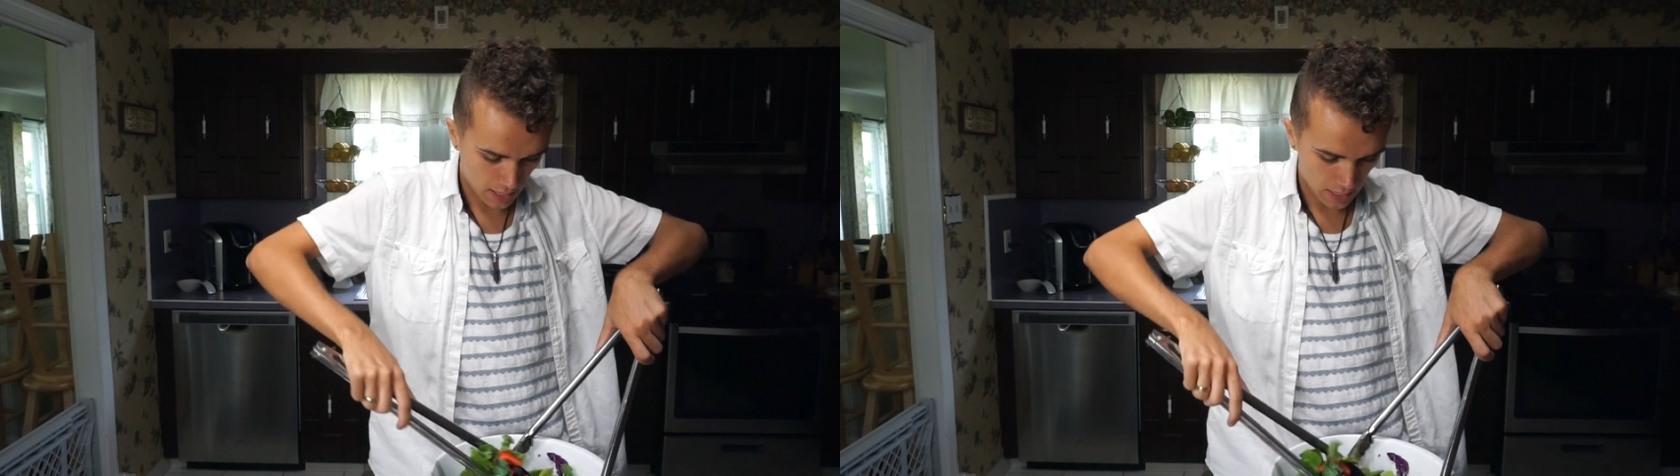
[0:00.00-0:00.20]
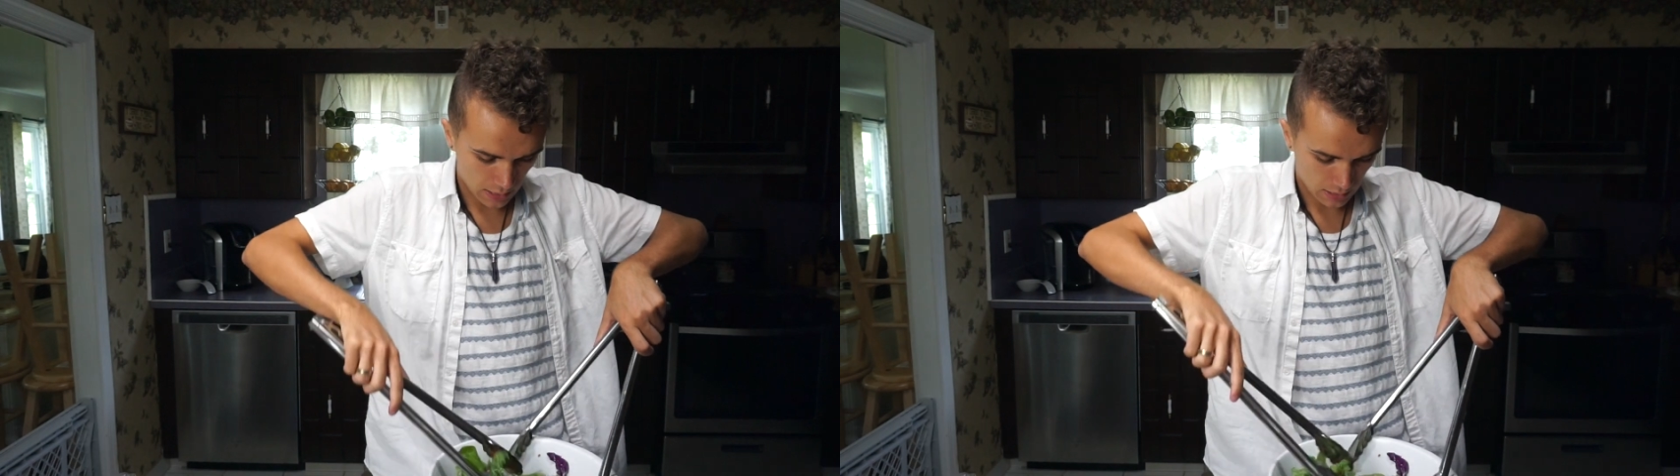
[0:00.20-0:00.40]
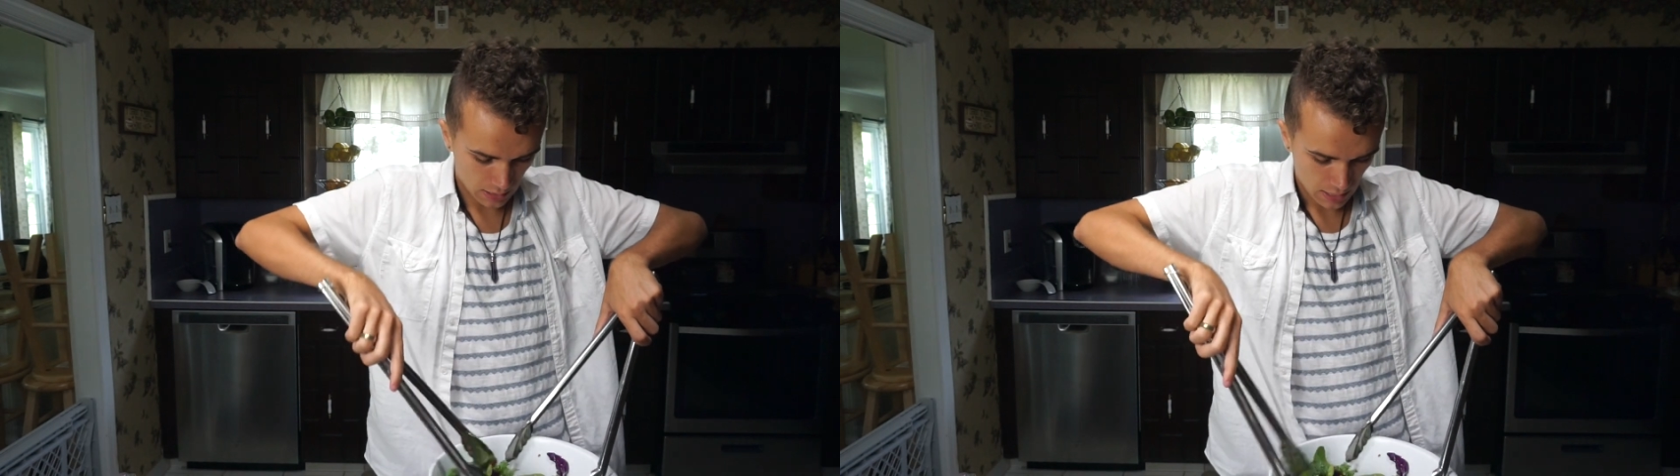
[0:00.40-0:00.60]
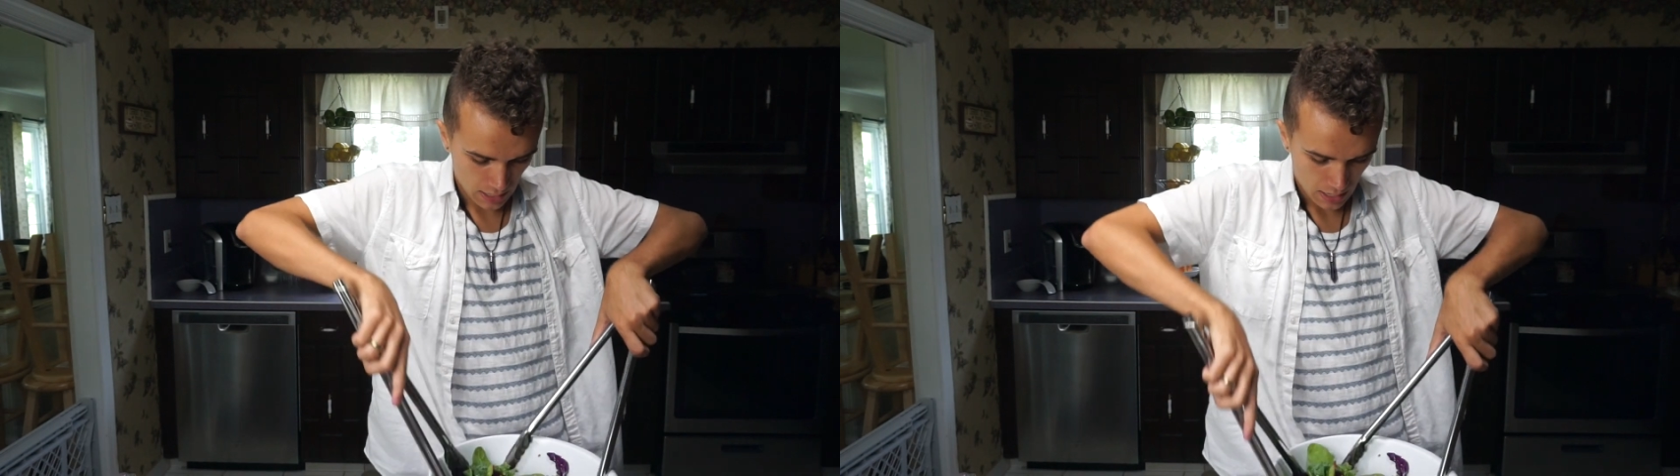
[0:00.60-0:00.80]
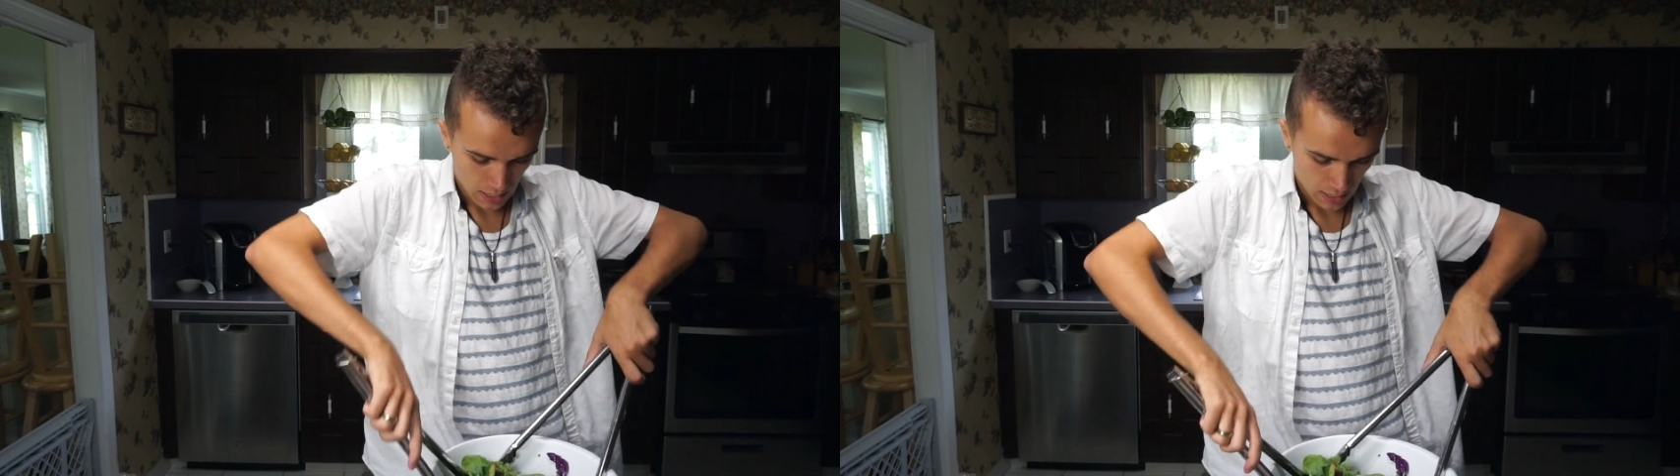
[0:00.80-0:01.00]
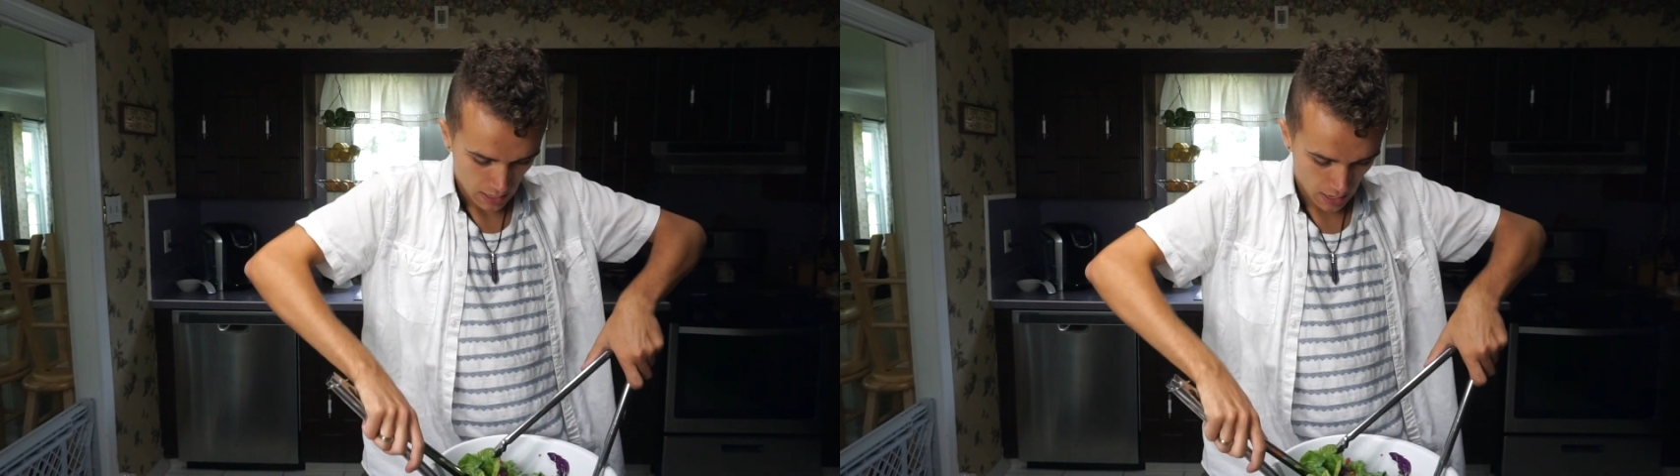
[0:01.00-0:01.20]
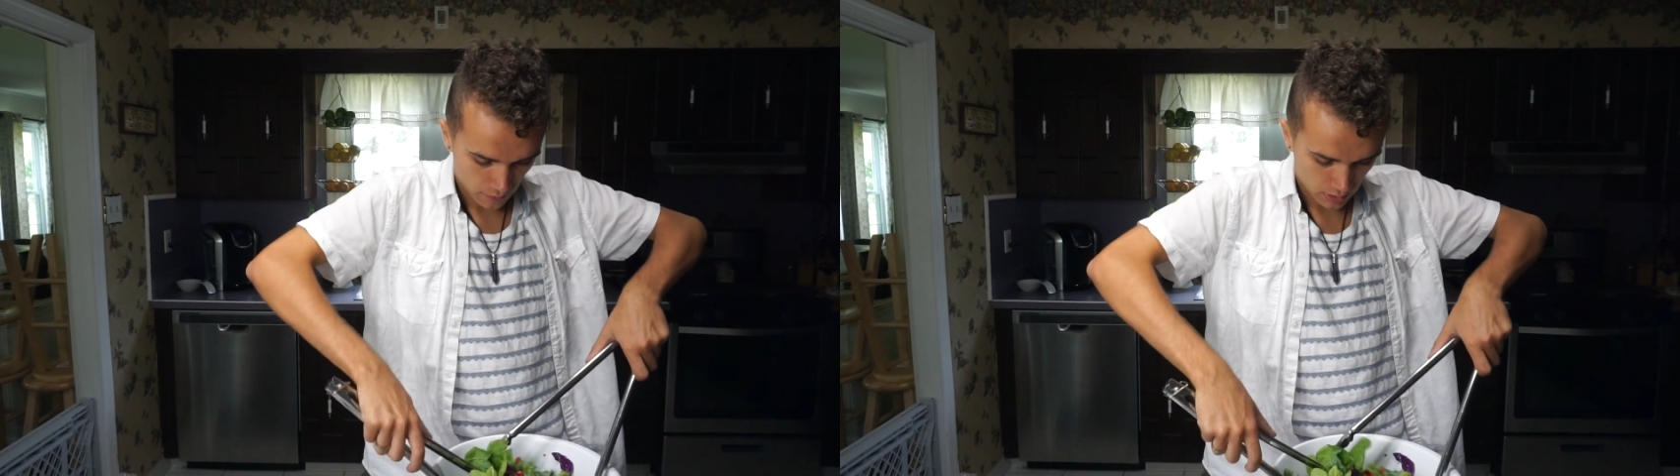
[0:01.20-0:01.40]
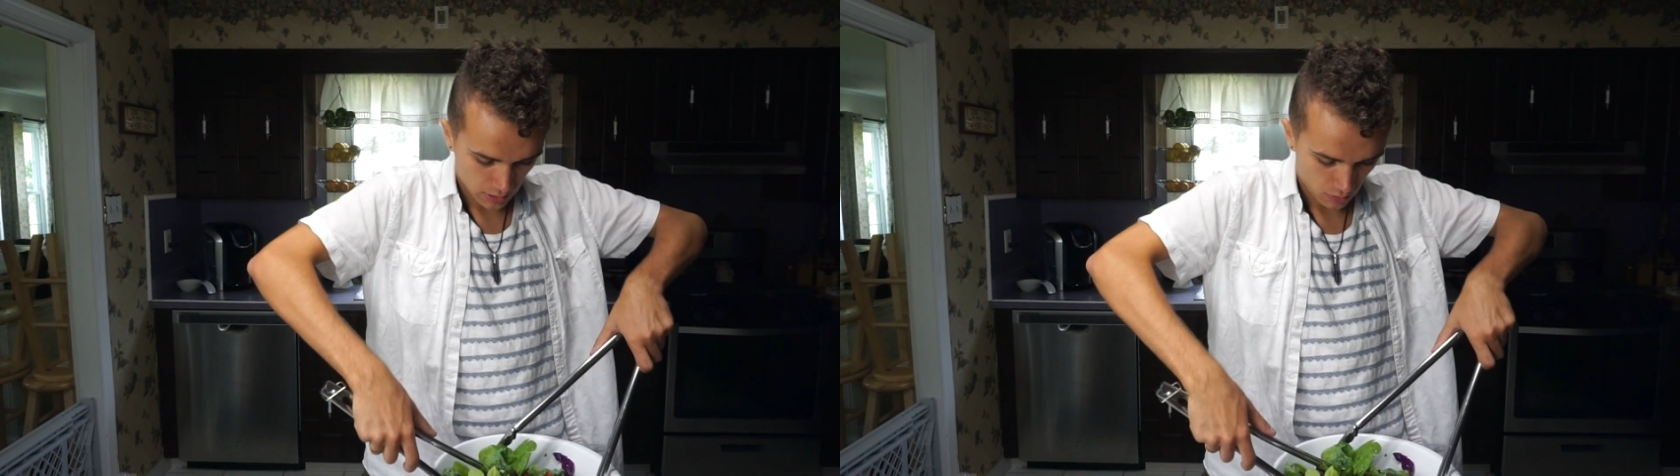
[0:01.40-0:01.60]
getting
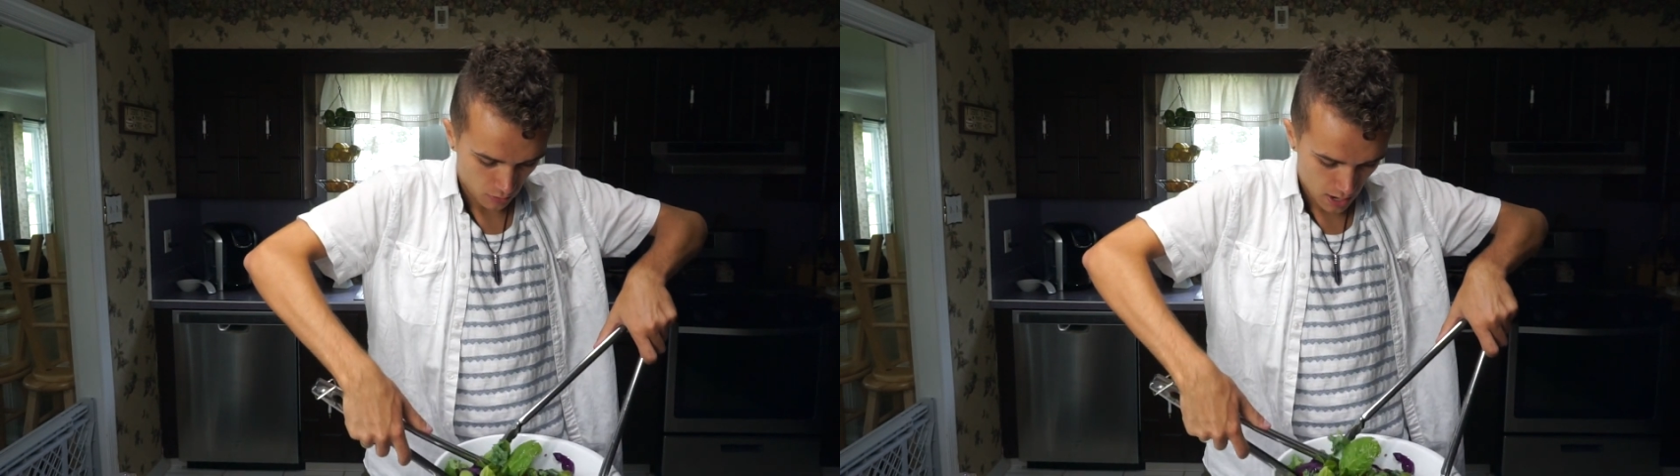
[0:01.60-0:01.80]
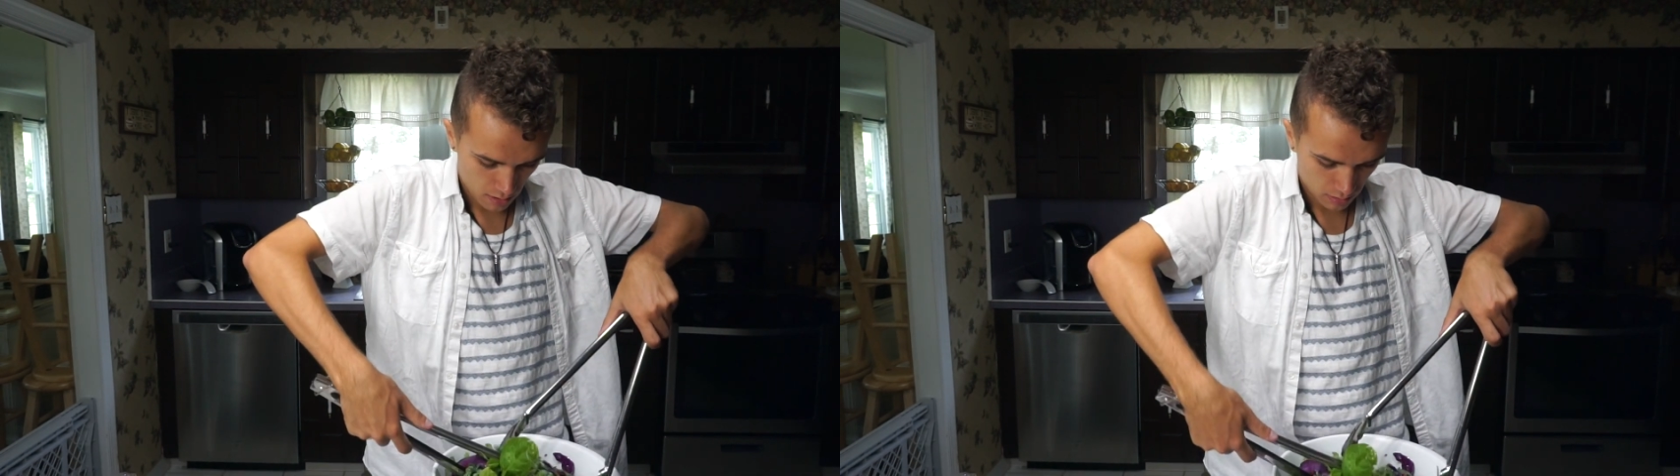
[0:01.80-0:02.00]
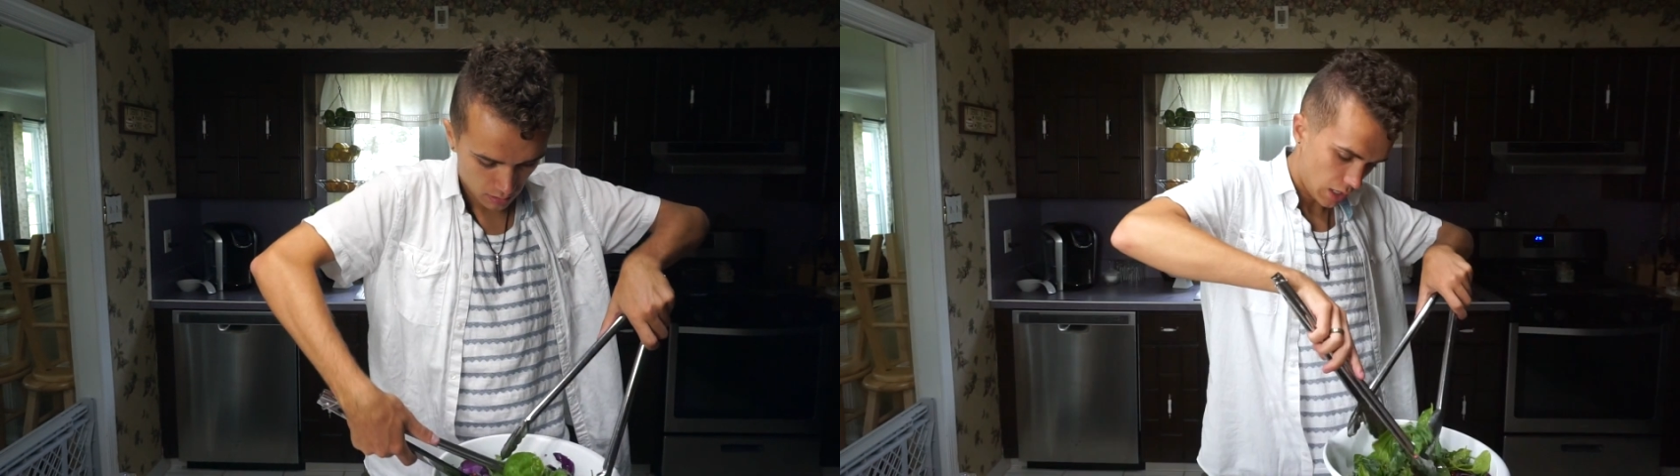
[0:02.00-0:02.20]
everything around.